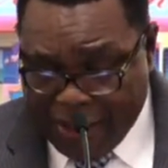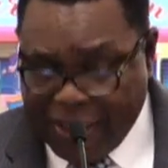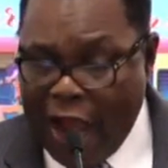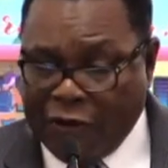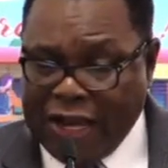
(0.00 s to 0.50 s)

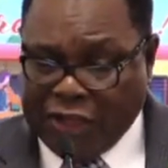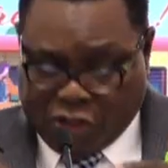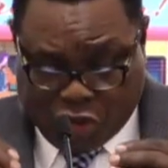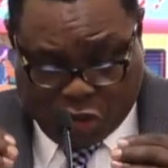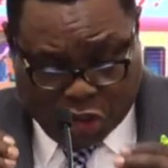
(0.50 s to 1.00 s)
they are in a
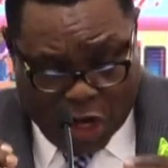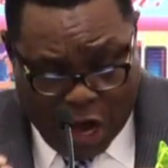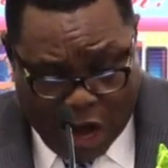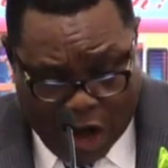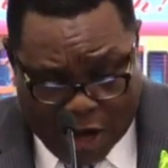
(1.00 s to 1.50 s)
sturdy,
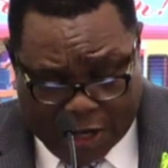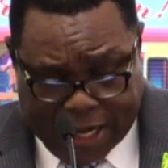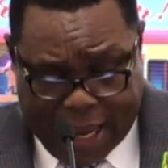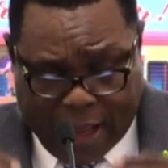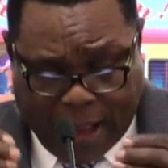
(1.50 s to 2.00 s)

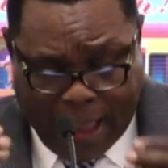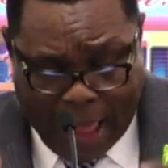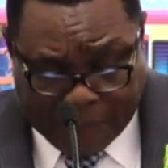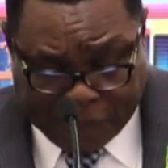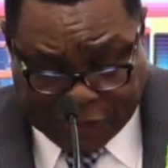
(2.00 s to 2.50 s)

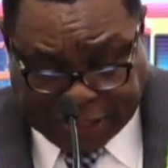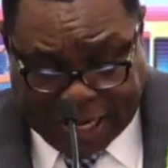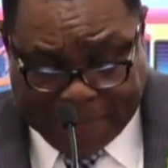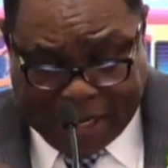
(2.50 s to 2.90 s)
comfortable